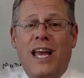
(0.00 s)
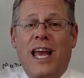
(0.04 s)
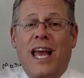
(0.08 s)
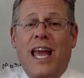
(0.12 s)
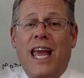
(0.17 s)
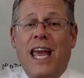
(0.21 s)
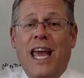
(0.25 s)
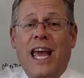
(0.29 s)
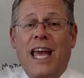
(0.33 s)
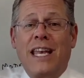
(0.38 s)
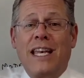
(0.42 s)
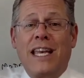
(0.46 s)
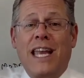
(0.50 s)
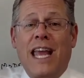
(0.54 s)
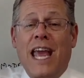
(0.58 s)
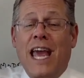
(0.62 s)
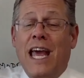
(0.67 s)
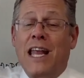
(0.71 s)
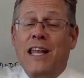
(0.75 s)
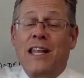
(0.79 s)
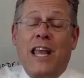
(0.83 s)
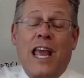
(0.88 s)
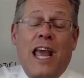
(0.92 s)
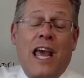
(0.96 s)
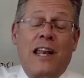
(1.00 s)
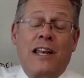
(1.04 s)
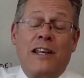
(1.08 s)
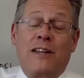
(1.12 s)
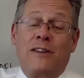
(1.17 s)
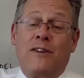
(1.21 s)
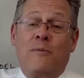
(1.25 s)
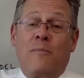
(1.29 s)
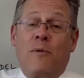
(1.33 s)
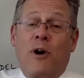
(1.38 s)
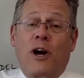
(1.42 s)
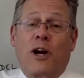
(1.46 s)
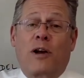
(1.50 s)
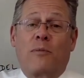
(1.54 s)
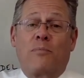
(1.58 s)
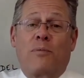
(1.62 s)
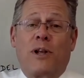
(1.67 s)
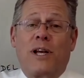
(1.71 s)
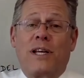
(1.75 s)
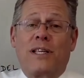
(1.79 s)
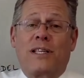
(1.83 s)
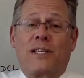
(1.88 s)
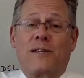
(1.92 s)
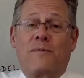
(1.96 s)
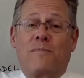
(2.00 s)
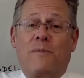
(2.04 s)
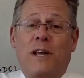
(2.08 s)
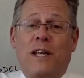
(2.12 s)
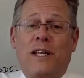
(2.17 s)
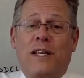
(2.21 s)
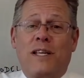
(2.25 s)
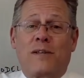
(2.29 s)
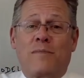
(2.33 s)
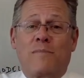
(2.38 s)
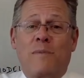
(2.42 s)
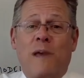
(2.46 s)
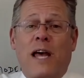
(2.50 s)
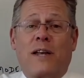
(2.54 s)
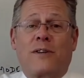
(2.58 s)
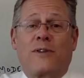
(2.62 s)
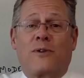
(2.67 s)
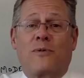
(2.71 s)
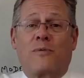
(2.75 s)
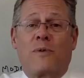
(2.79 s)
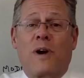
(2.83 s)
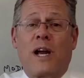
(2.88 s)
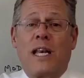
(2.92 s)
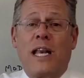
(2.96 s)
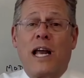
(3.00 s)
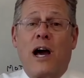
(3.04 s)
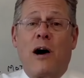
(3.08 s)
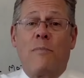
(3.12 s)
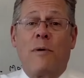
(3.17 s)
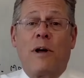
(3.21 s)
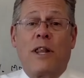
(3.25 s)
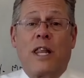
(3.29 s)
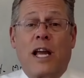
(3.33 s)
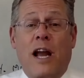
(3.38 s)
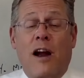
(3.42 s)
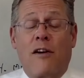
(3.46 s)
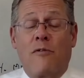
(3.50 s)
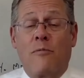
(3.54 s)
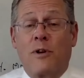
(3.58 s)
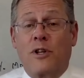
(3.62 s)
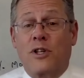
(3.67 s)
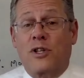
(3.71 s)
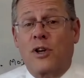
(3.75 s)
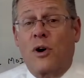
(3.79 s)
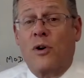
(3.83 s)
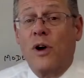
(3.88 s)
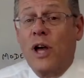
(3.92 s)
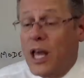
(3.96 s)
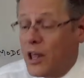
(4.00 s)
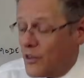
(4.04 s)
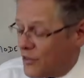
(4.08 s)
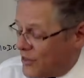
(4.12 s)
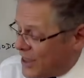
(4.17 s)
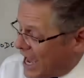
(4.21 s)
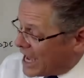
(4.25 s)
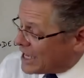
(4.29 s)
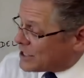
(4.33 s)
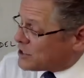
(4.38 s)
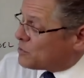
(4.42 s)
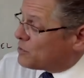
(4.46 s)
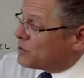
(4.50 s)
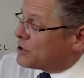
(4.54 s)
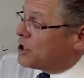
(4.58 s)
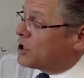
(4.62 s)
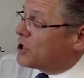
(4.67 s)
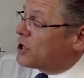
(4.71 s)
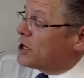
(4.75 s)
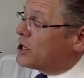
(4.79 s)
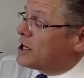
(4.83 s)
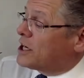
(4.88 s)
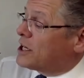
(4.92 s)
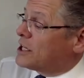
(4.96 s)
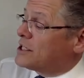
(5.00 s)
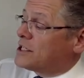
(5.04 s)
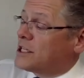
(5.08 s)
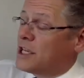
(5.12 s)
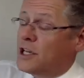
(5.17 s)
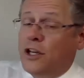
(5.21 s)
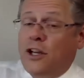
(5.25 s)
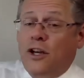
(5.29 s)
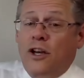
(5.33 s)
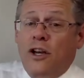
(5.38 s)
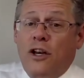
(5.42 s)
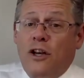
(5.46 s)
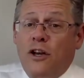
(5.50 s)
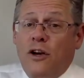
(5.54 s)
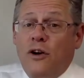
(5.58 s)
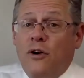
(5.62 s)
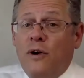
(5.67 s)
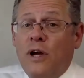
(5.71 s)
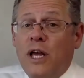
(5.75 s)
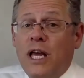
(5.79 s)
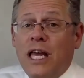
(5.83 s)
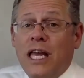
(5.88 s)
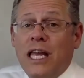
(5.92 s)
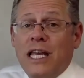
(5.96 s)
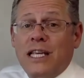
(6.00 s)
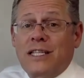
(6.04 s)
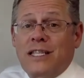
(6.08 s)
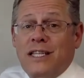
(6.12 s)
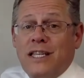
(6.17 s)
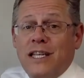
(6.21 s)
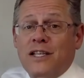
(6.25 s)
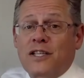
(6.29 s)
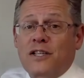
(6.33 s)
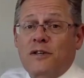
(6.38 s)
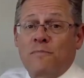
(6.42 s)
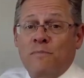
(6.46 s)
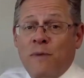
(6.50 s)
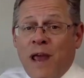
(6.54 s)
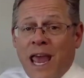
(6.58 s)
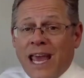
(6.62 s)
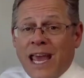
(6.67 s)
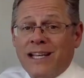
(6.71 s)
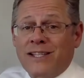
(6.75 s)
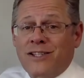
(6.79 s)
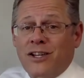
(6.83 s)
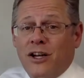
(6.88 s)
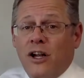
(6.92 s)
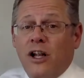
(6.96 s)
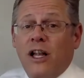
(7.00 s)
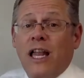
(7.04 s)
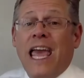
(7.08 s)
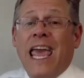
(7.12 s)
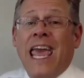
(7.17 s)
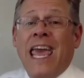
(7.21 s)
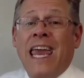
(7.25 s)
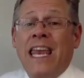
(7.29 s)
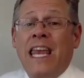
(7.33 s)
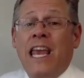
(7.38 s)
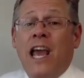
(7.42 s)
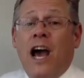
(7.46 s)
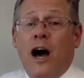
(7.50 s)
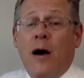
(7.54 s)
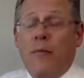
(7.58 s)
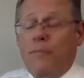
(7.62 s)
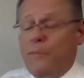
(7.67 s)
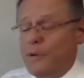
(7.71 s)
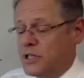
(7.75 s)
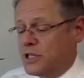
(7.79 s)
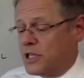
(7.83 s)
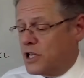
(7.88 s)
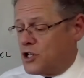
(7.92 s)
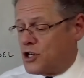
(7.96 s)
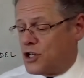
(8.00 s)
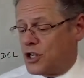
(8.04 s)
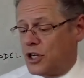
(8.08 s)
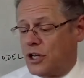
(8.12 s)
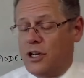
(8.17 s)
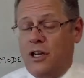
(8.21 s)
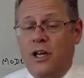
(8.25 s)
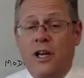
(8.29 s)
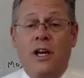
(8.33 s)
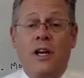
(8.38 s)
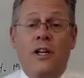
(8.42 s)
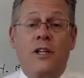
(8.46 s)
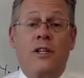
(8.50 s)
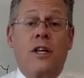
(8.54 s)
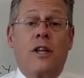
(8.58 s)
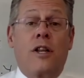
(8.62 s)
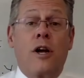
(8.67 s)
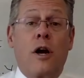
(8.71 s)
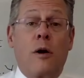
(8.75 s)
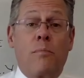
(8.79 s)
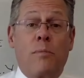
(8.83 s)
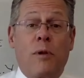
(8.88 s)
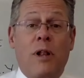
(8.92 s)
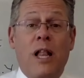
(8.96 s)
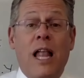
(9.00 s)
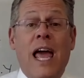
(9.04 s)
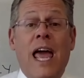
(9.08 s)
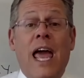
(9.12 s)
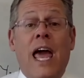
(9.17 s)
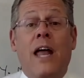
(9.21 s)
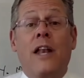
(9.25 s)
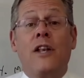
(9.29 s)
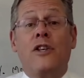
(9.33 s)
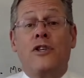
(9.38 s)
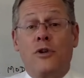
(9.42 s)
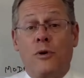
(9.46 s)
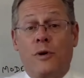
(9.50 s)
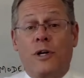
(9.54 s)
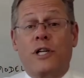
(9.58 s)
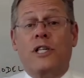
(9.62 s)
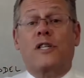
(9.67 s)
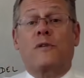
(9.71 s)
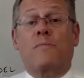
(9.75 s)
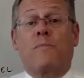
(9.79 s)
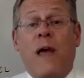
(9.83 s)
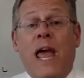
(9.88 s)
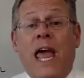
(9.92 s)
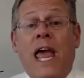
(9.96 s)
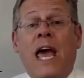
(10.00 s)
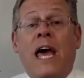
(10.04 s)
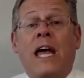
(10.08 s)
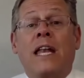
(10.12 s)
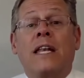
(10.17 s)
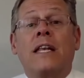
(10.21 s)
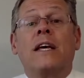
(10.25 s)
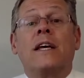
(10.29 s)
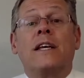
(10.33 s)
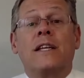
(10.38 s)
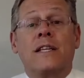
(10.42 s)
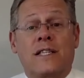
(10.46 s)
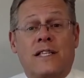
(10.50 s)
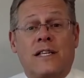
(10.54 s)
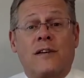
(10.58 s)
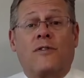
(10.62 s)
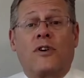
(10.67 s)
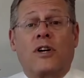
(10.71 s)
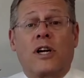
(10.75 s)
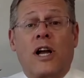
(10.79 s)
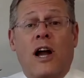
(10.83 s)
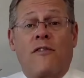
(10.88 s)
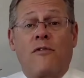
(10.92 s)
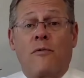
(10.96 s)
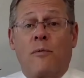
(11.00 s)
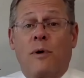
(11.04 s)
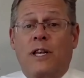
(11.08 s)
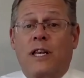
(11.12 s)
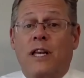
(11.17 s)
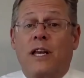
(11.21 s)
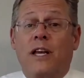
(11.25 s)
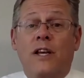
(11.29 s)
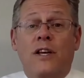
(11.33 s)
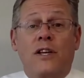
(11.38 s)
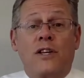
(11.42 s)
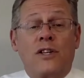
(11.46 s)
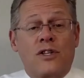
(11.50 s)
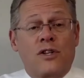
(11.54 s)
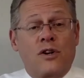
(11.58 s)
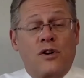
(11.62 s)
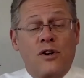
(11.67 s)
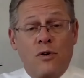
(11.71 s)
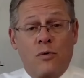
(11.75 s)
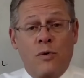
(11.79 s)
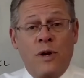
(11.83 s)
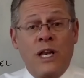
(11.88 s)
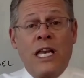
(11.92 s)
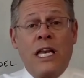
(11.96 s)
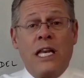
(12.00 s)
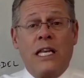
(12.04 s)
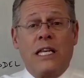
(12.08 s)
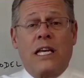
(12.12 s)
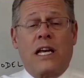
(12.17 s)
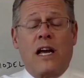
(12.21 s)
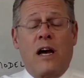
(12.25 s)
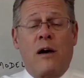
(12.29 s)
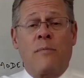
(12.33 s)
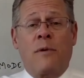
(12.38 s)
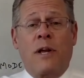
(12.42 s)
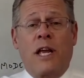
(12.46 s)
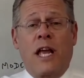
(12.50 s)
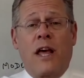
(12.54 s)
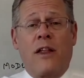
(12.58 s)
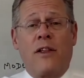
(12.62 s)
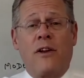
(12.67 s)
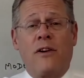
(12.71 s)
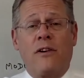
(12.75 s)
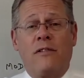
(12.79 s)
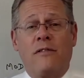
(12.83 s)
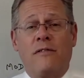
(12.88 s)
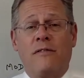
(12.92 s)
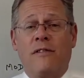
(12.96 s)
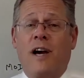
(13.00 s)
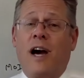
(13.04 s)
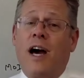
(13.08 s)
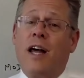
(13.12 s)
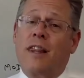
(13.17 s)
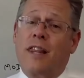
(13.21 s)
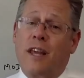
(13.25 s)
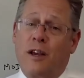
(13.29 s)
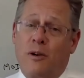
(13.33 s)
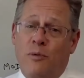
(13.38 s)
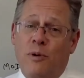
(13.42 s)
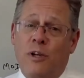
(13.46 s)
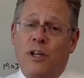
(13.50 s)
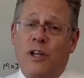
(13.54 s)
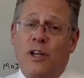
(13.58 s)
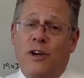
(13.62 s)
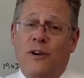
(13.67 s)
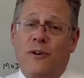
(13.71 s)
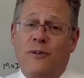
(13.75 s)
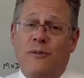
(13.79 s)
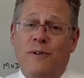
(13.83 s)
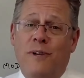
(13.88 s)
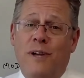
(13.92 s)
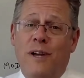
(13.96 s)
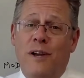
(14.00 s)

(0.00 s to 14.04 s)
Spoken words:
And the marketplace is being dismantled right now by the government. So that's what they're going to continue to do, is dismantle any opposition to their plan to expand civil government. So do we need to come together? I think we do.